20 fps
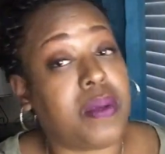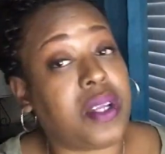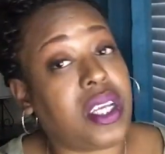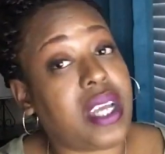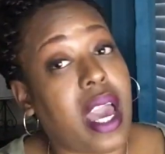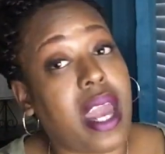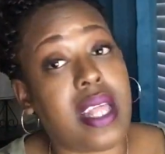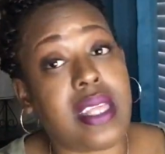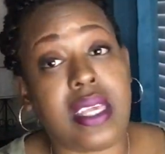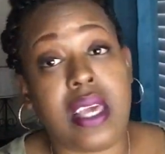But
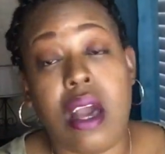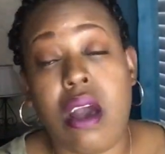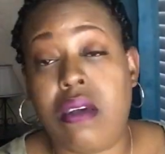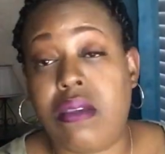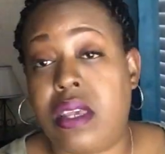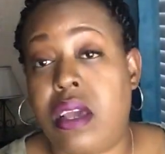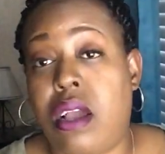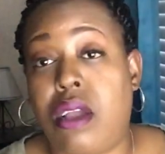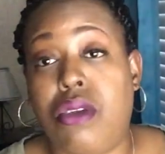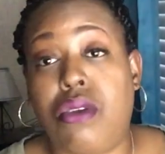China
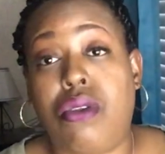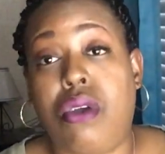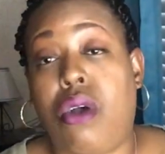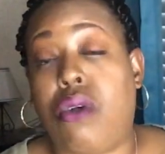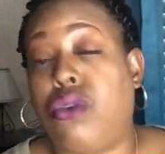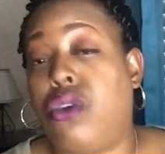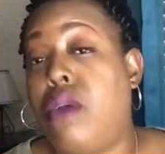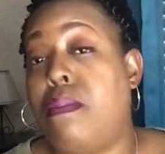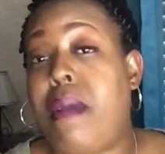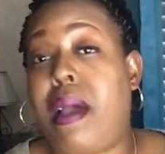tells her, you know,
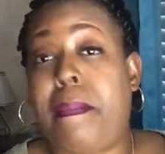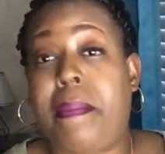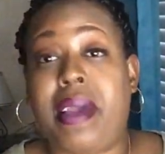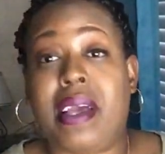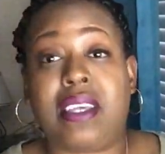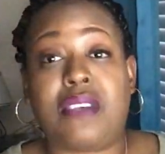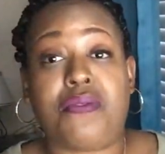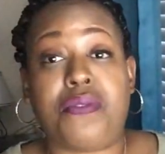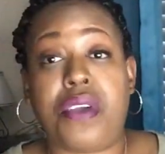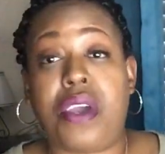you're my
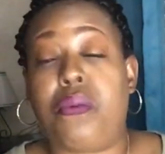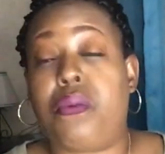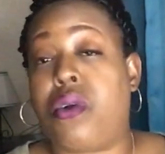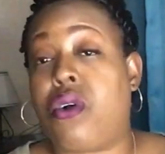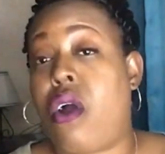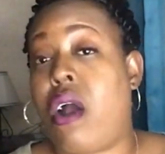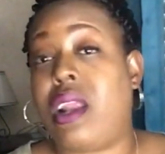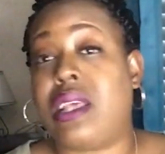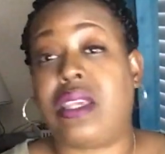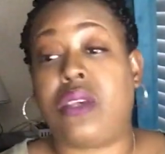best friend
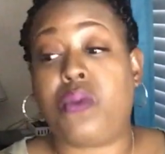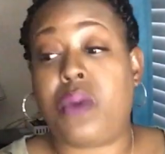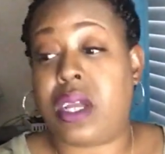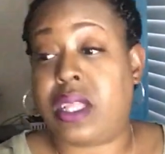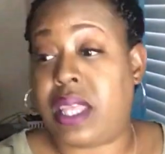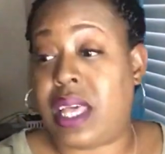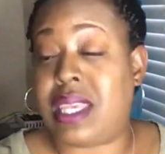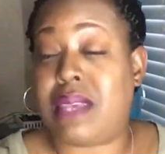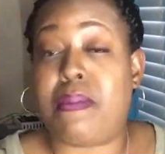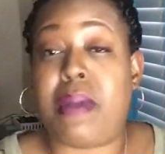regardless of
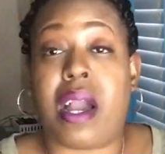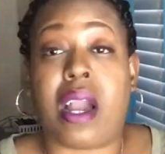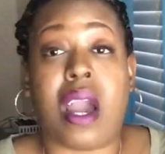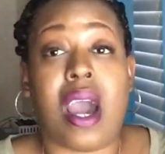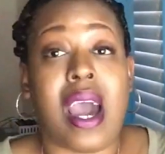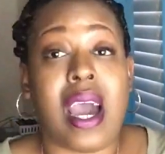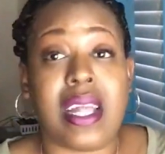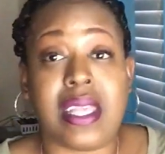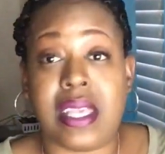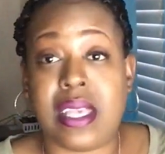what. That's my
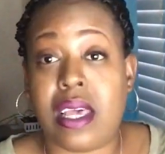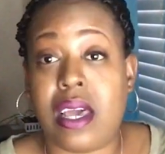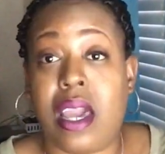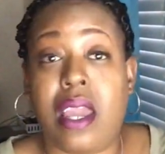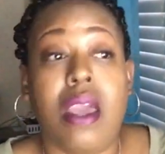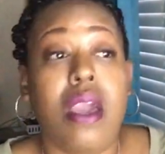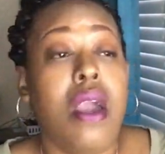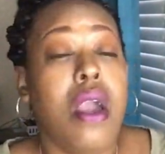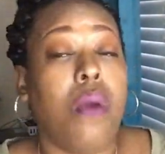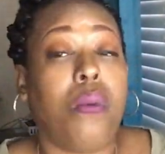
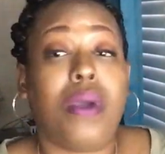godson.